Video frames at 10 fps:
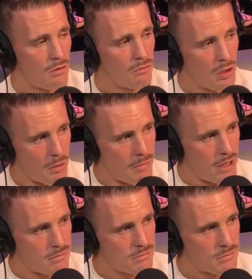Real
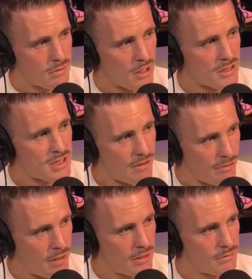men are
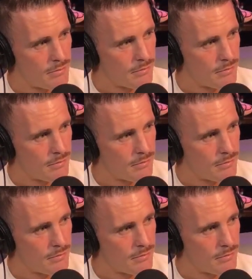tough men.